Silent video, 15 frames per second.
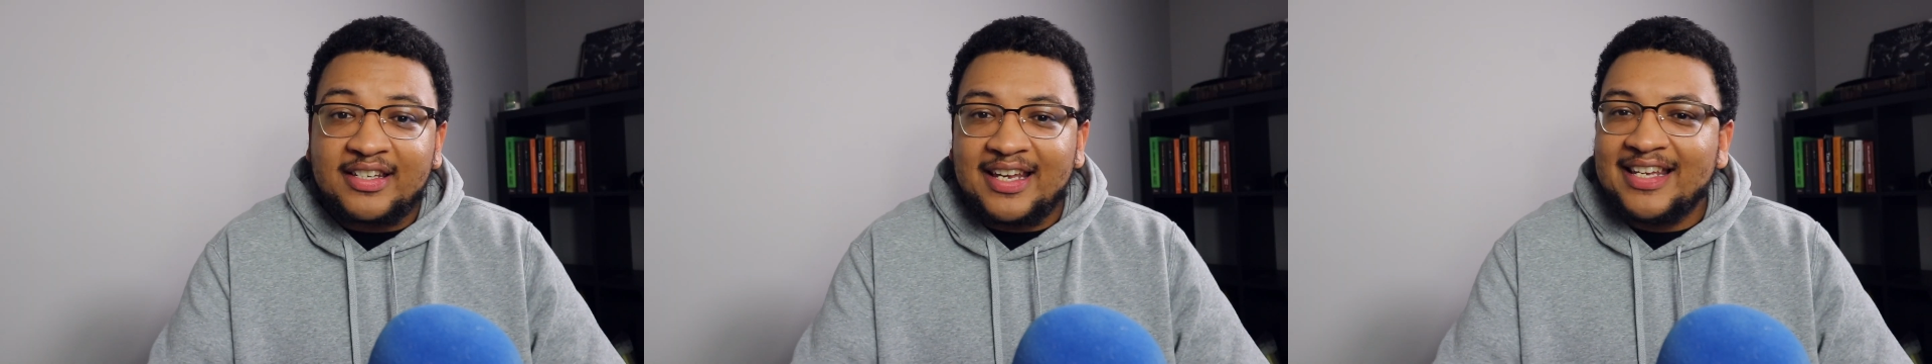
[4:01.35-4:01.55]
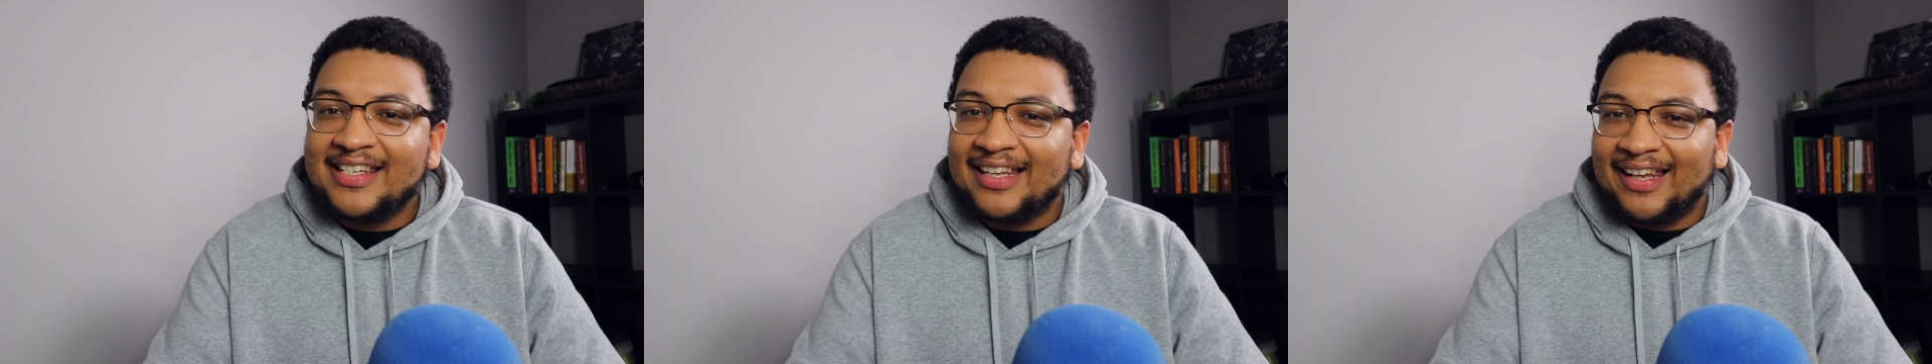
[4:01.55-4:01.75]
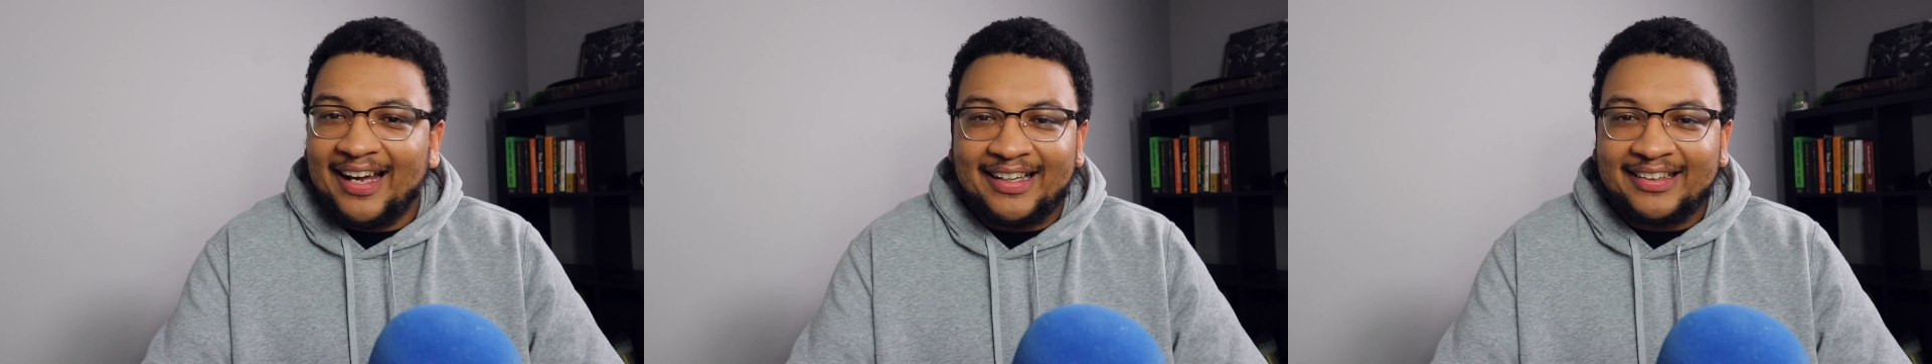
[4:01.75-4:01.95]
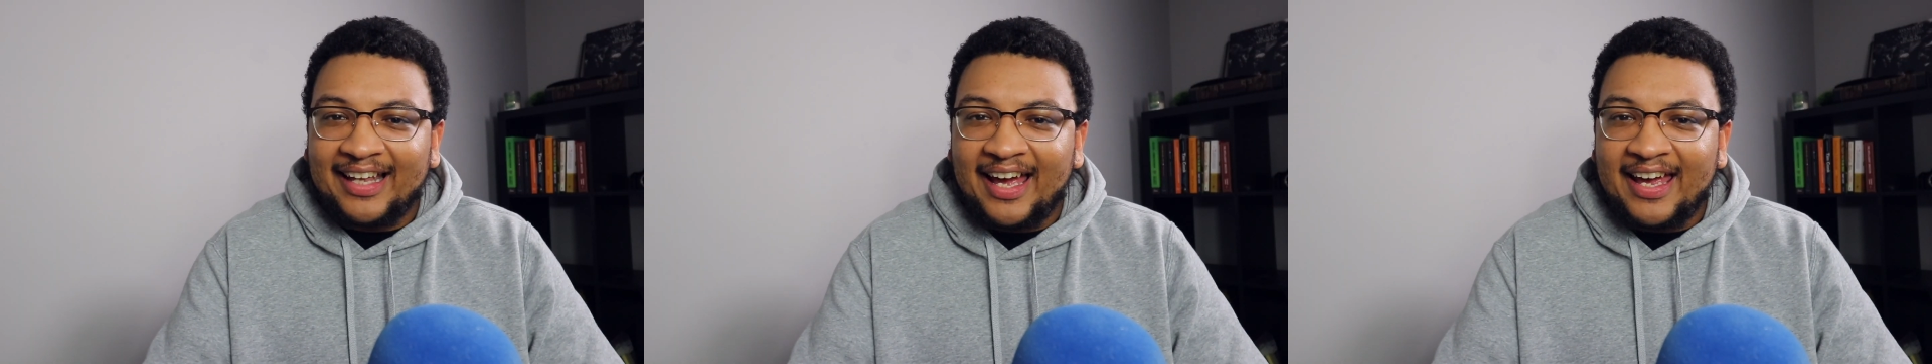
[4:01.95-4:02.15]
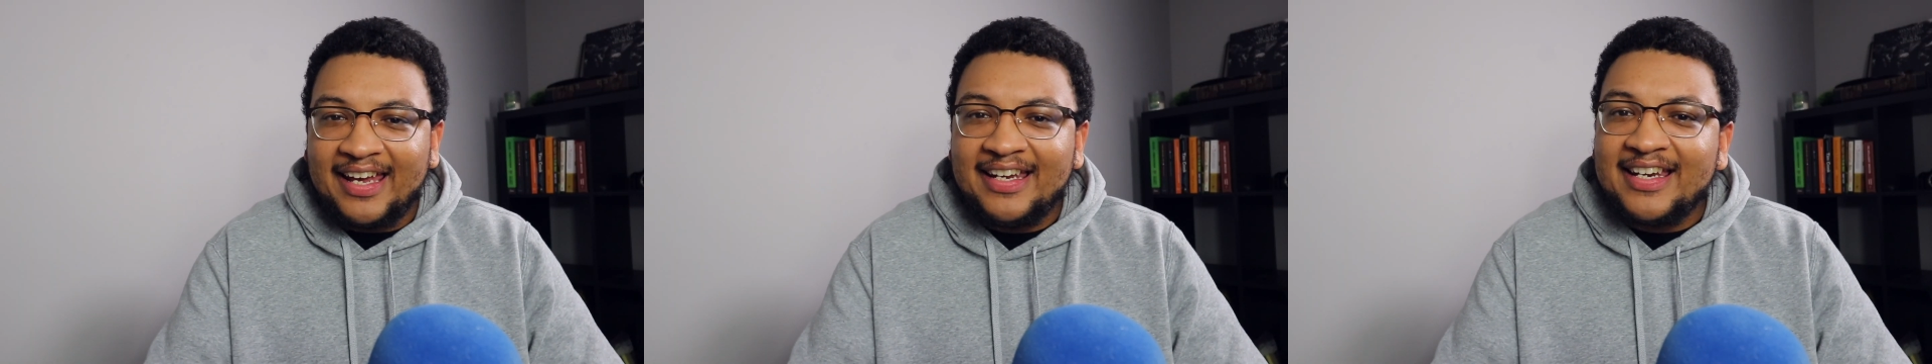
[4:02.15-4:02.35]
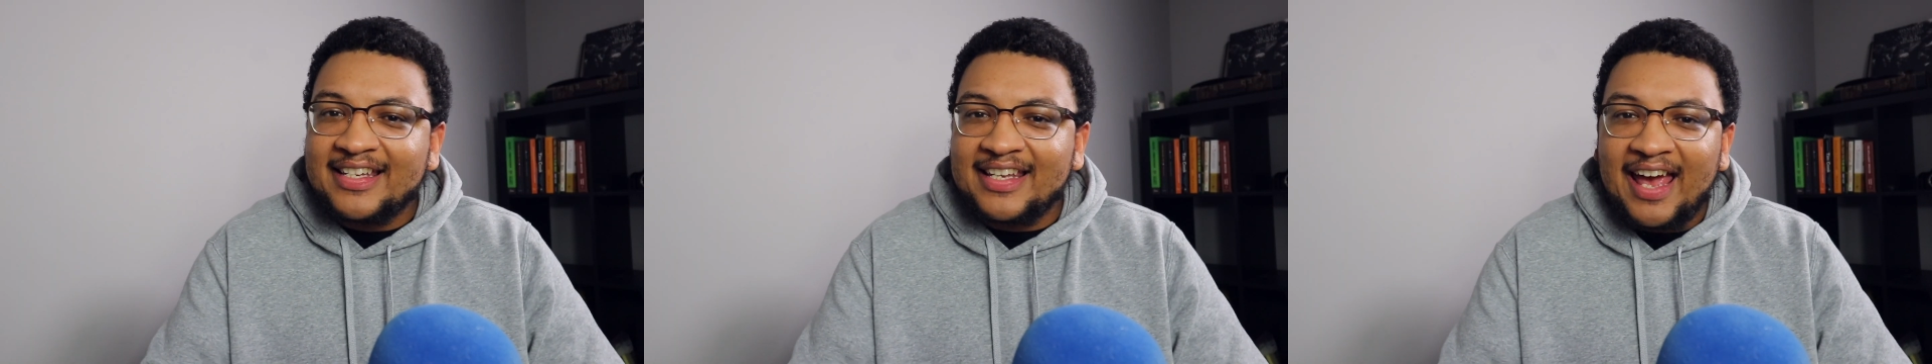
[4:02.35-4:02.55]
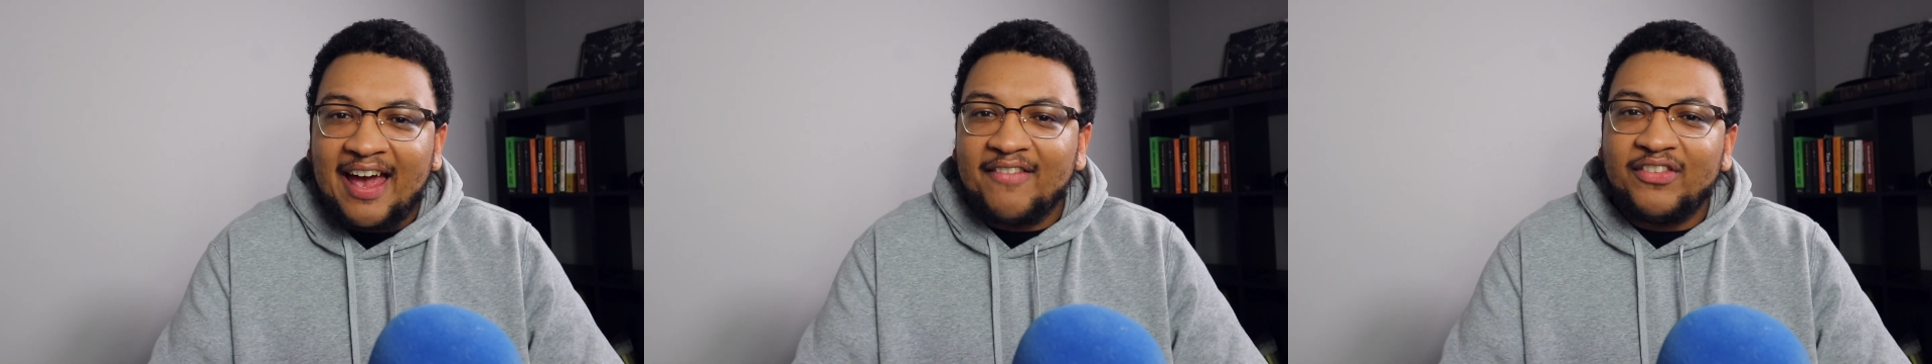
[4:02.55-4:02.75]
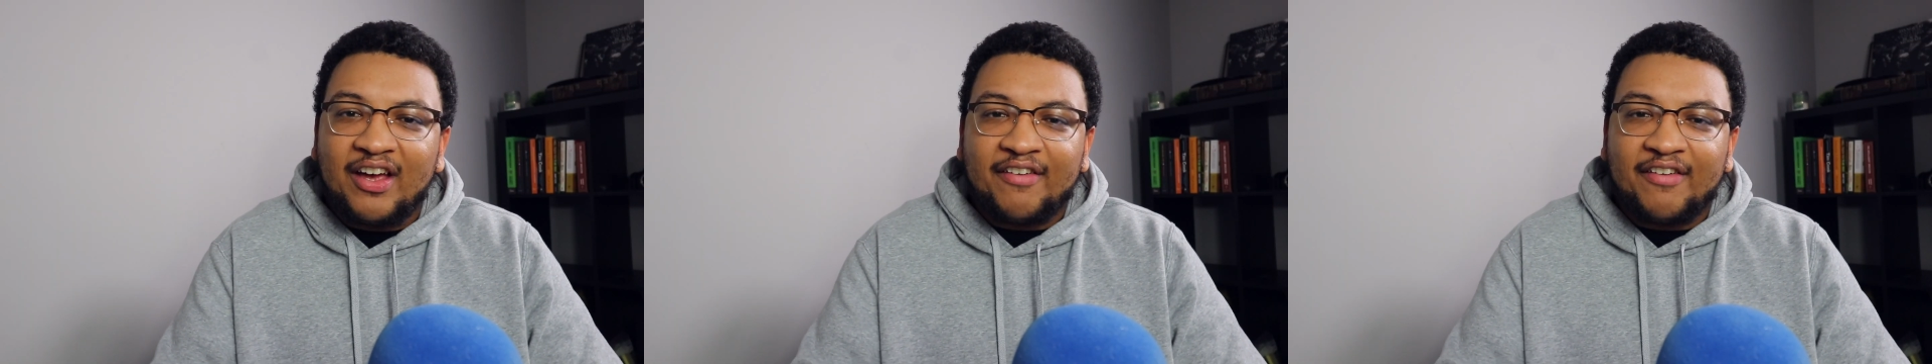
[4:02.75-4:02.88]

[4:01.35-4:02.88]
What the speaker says: isn't like that. He doesn't have the